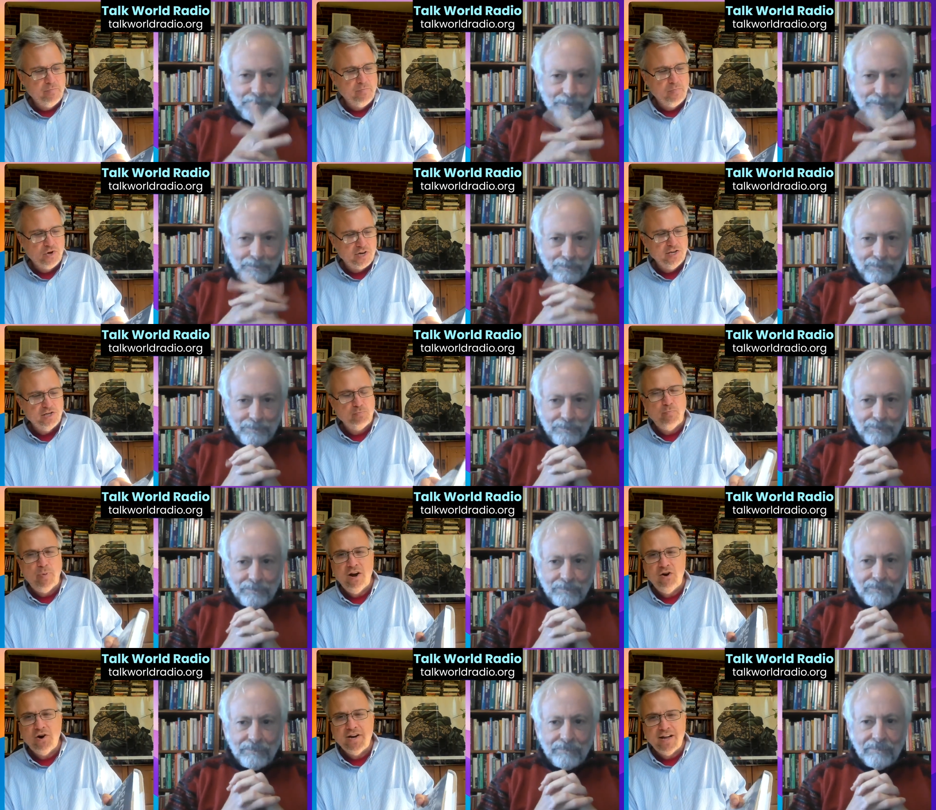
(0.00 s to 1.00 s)
Speaker 1: The book is
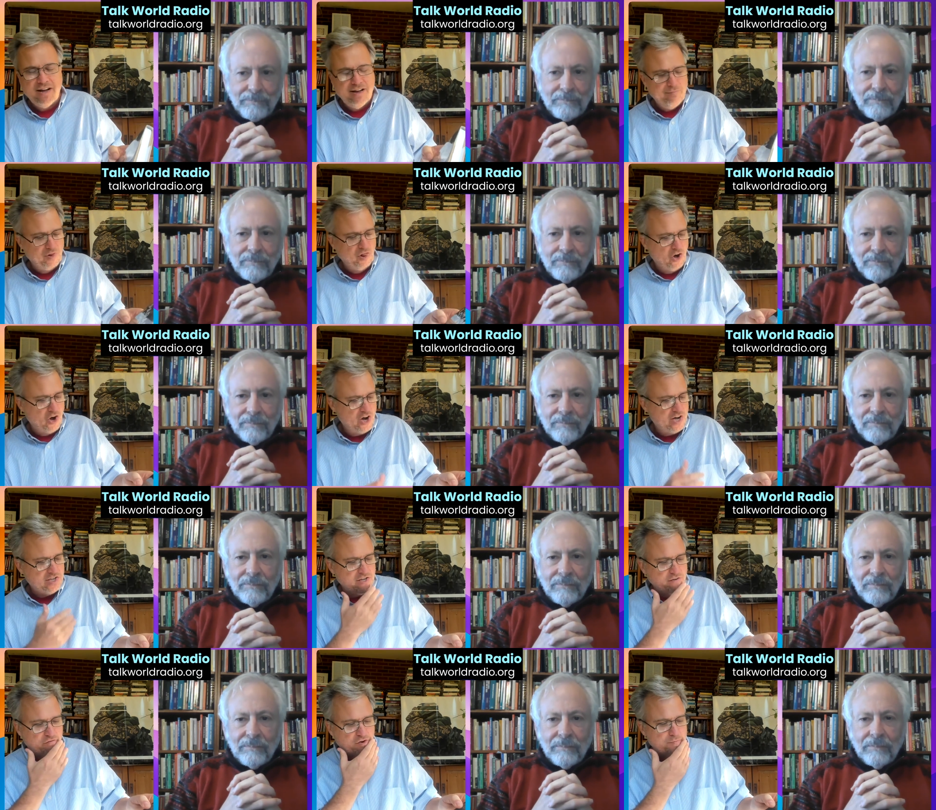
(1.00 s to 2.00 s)
Paradigm
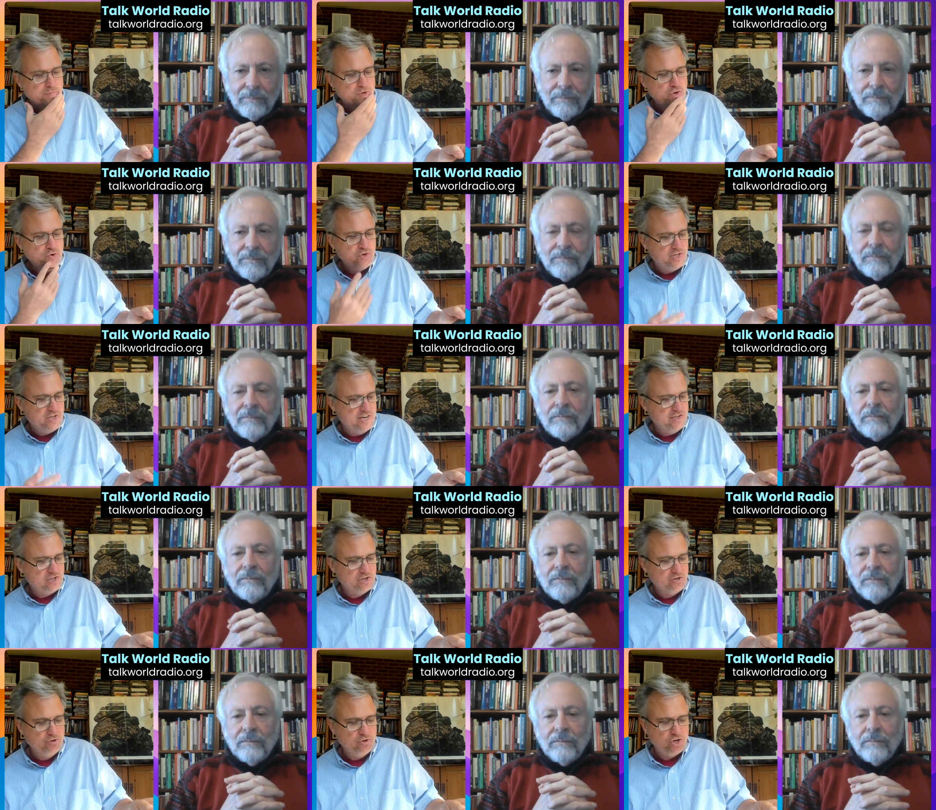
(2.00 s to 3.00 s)
Lost From Two State
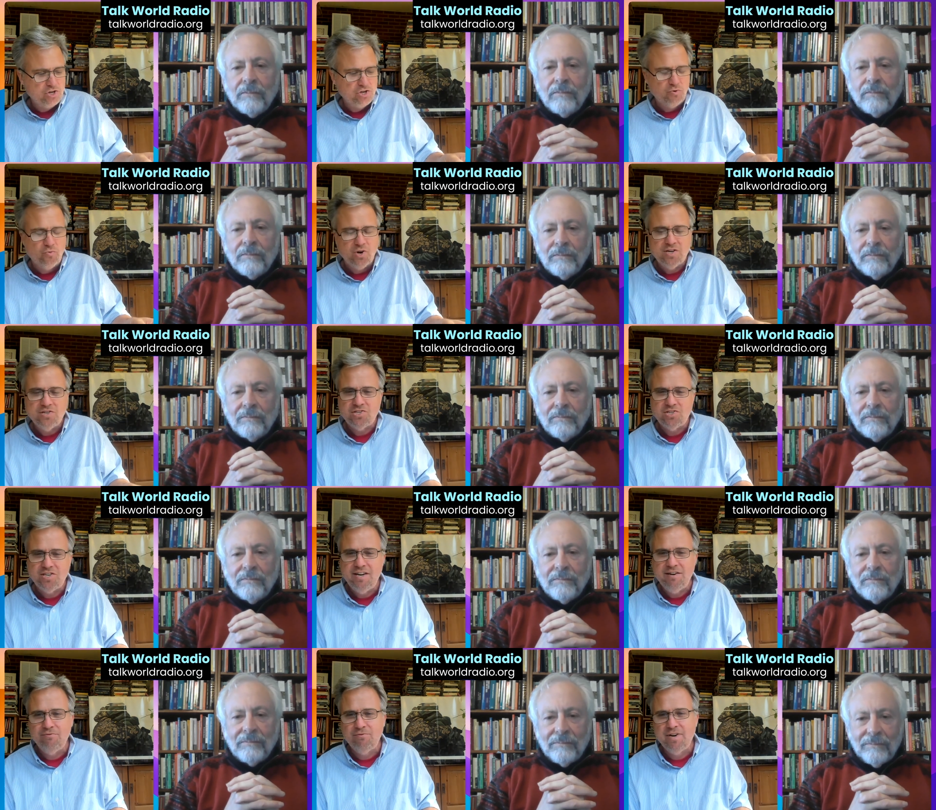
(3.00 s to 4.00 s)
Solution to One
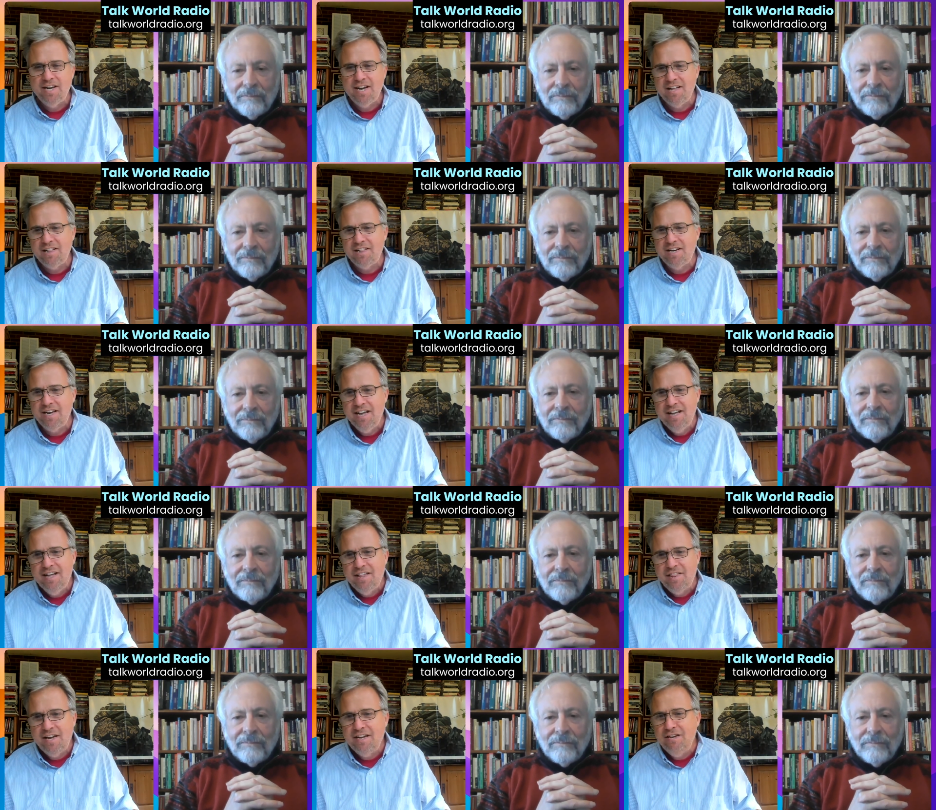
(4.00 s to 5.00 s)
State Reality.
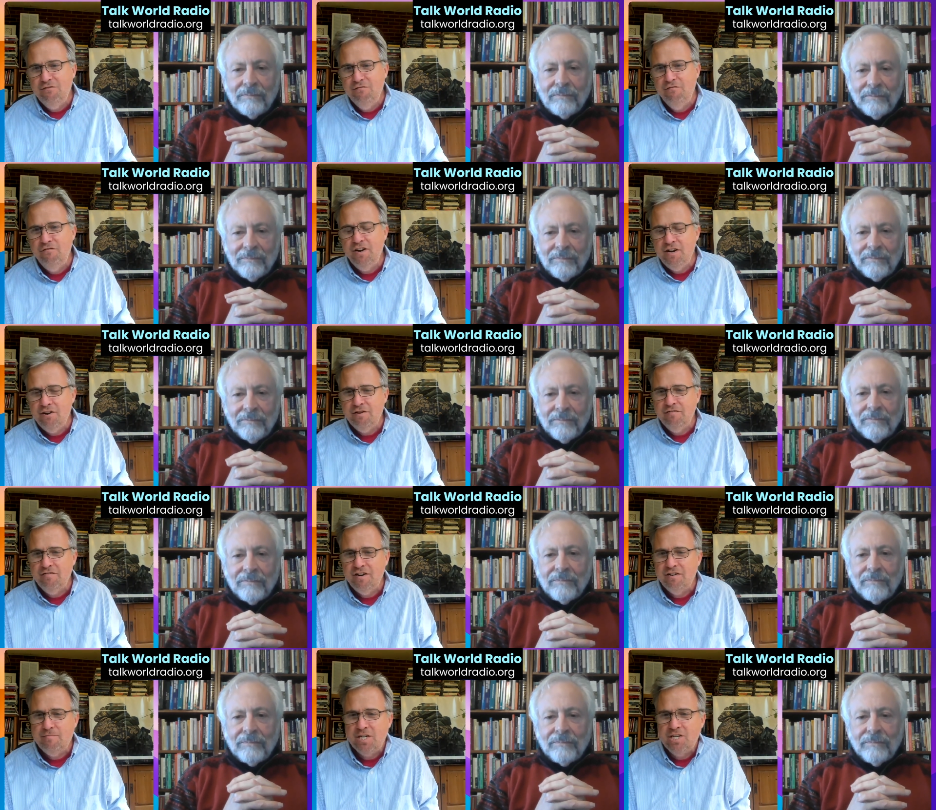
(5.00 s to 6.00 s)
Thank you very,
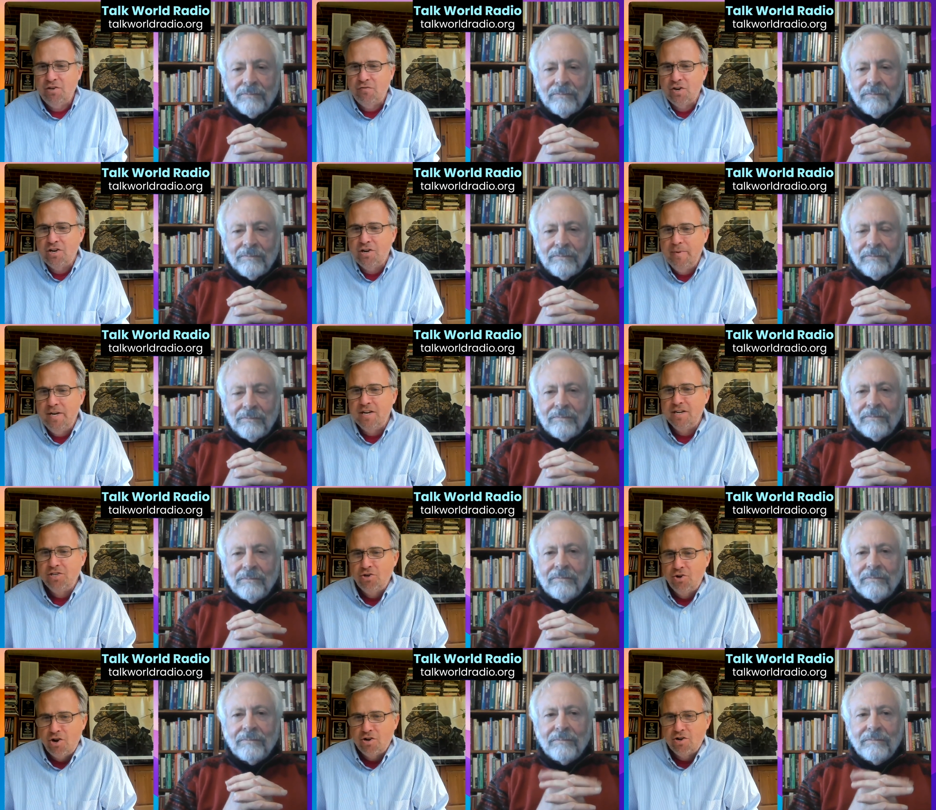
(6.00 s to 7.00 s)
very much for coming on
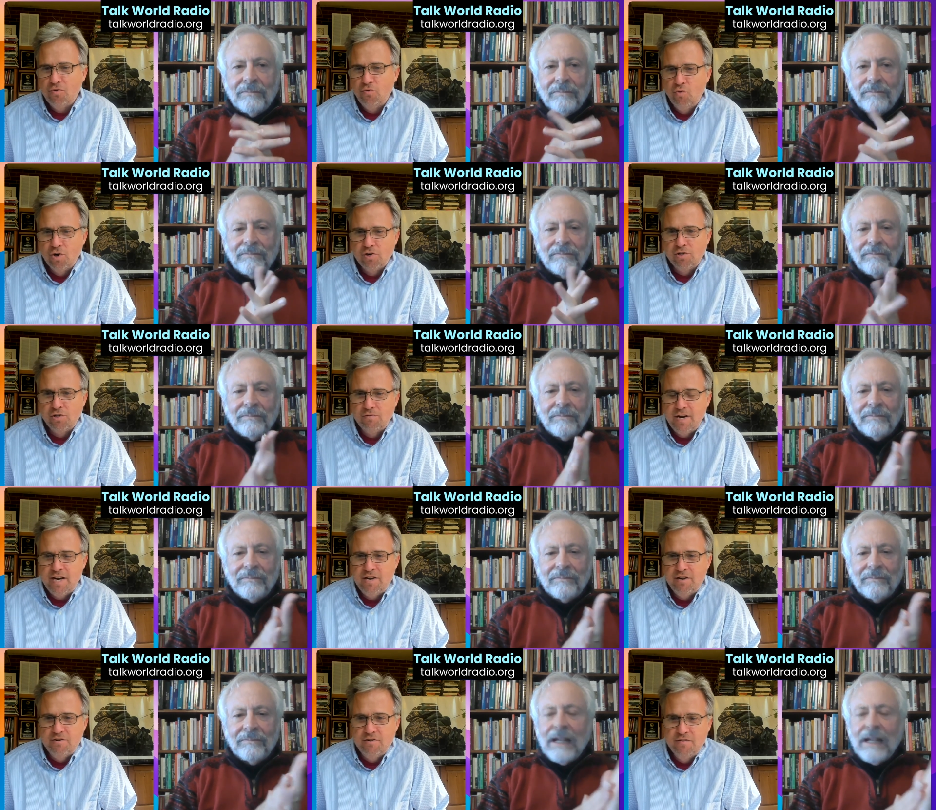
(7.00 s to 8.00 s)
Talk World
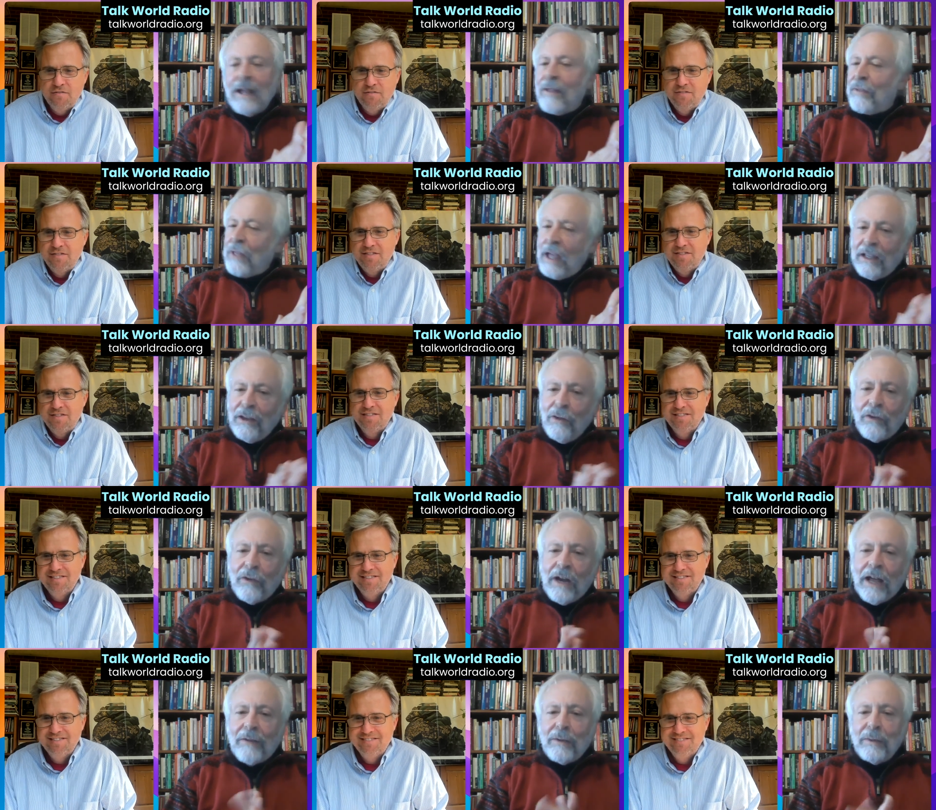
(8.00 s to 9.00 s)
Radio.
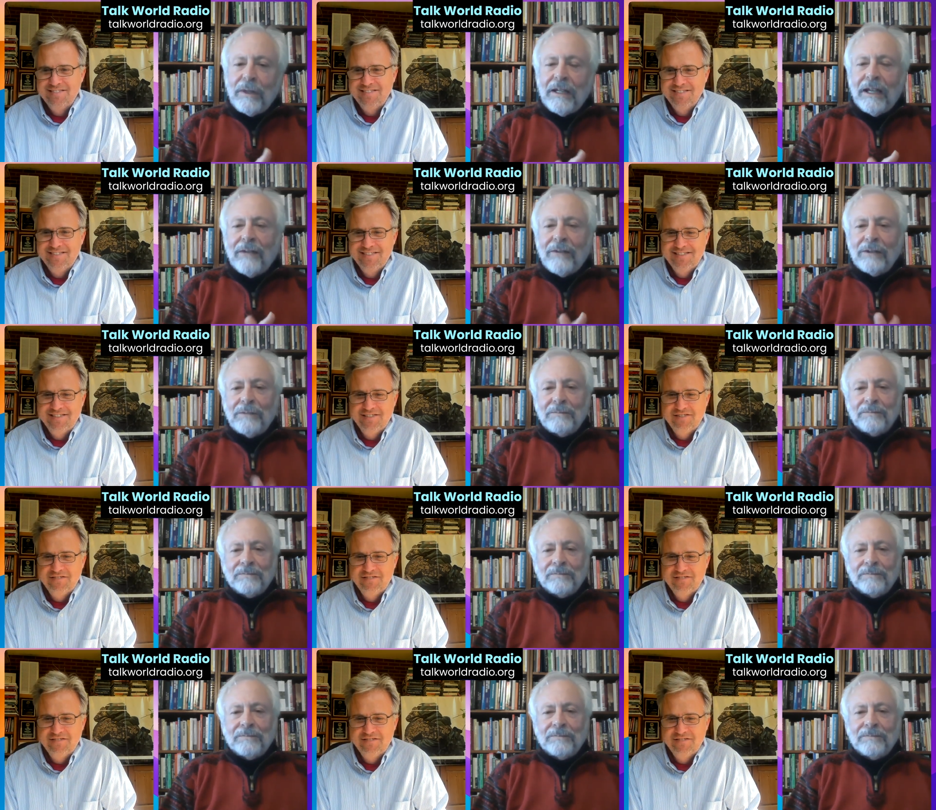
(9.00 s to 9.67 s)
Thank you for having me,